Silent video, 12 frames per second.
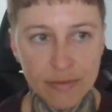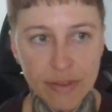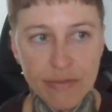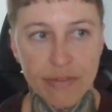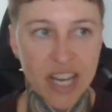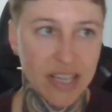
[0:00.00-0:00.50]

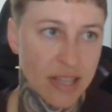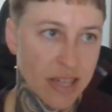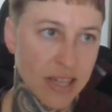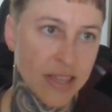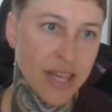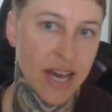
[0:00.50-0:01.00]

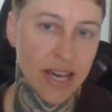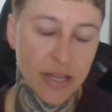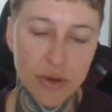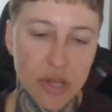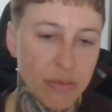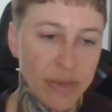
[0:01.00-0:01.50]
events that
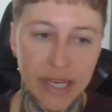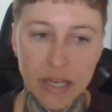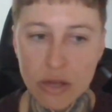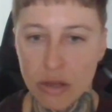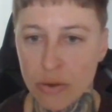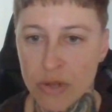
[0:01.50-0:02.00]
used to be
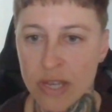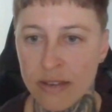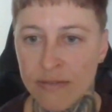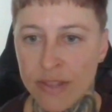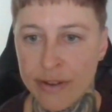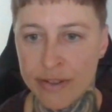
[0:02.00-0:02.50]

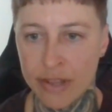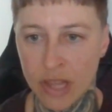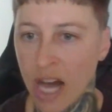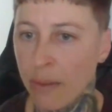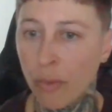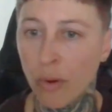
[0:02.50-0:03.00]
exclusive, there's a
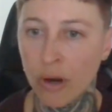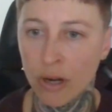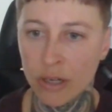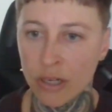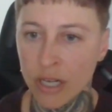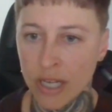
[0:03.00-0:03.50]
lot
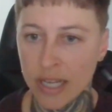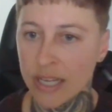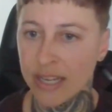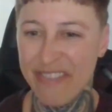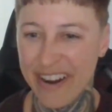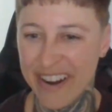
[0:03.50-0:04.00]
more
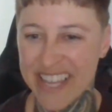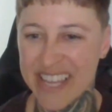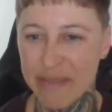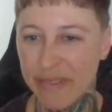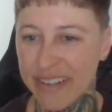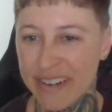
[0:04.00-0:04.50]
very
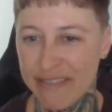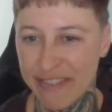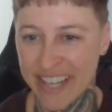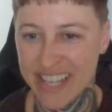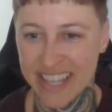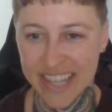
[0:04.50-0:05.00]
similar
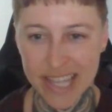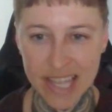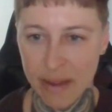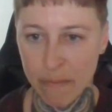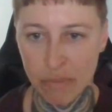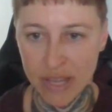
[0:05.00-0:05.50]
events in the
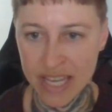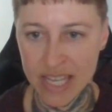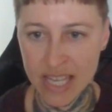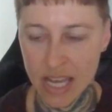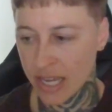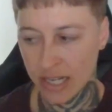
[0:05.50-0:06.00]
same
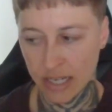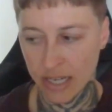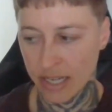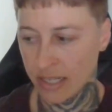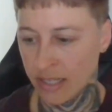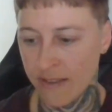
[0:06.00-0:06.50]
place
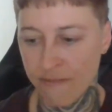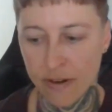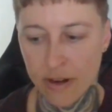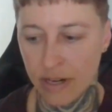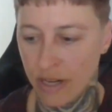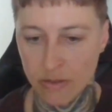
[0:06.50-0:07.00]
in
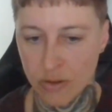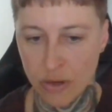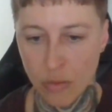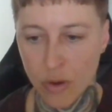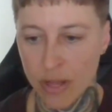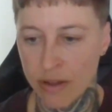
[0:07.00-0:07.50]
different,
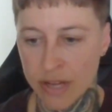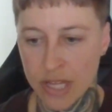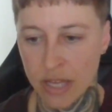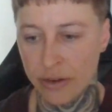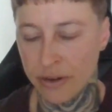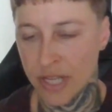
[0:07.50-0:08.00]
whether
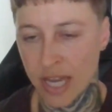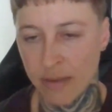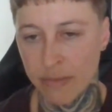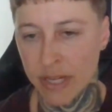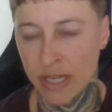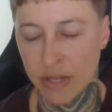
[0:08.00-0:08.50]
it's
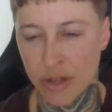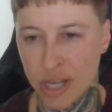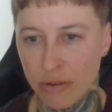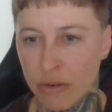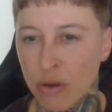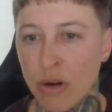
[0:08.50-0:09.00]
entertainment in
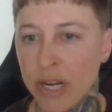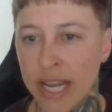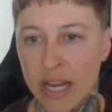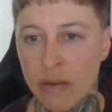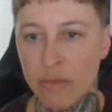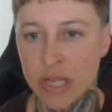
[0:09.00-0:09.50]
general or
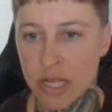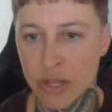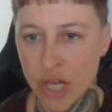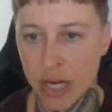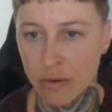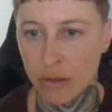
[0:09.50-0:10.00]
cannabis in
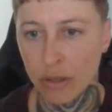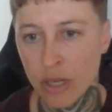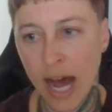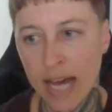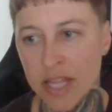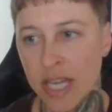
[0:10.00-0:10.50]
general.
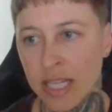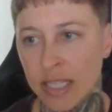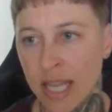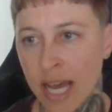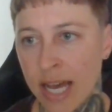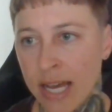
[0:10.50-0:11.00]
I think
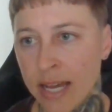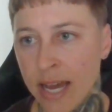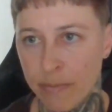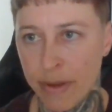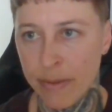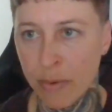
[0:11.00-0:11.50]
that
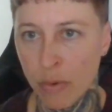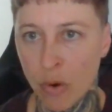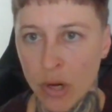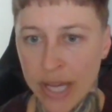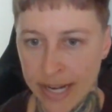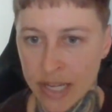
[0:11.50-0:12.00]
people will
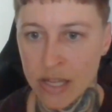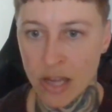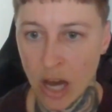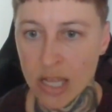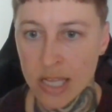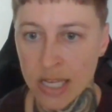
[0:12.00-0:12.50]
get
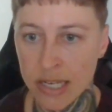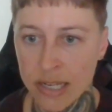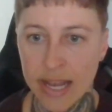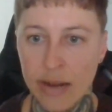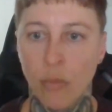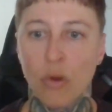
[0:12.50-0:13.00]
exhausted
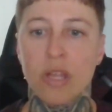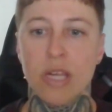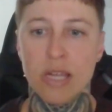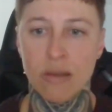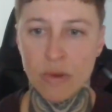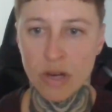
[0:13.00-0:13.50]
and we'll see
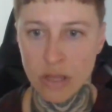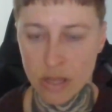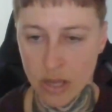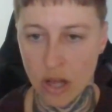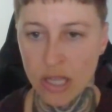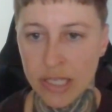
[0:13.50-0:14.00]
some
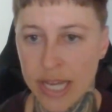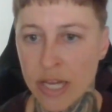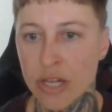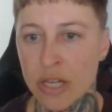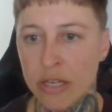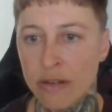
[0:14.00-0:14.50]

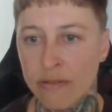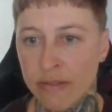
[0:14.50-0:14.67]
consolidation of